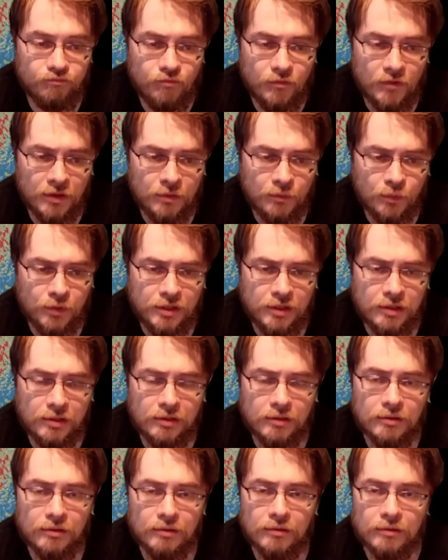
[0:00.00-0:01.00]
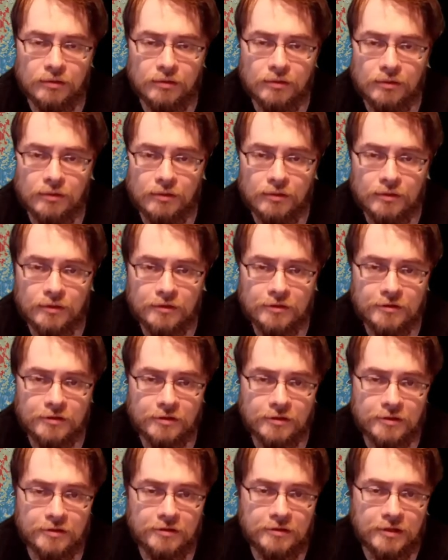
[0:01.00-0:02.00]
and we suck
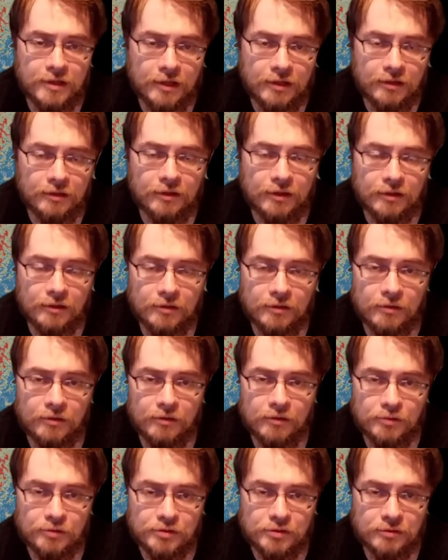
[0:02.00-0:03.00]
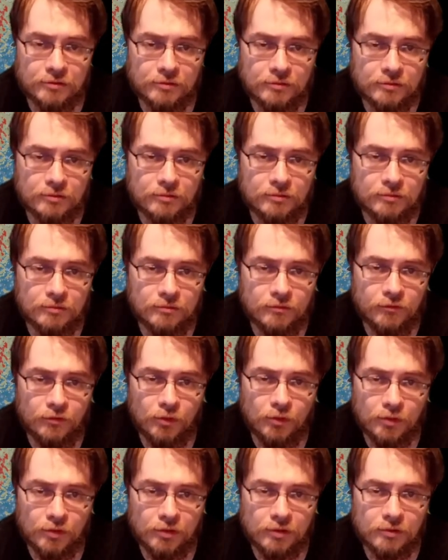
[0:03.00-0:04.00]
sand out of the ocean
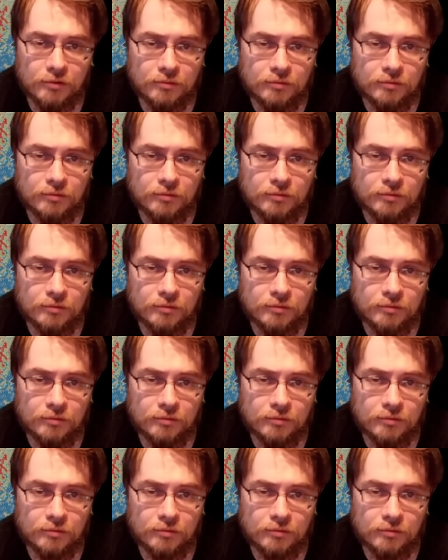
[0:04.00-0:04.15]
floor.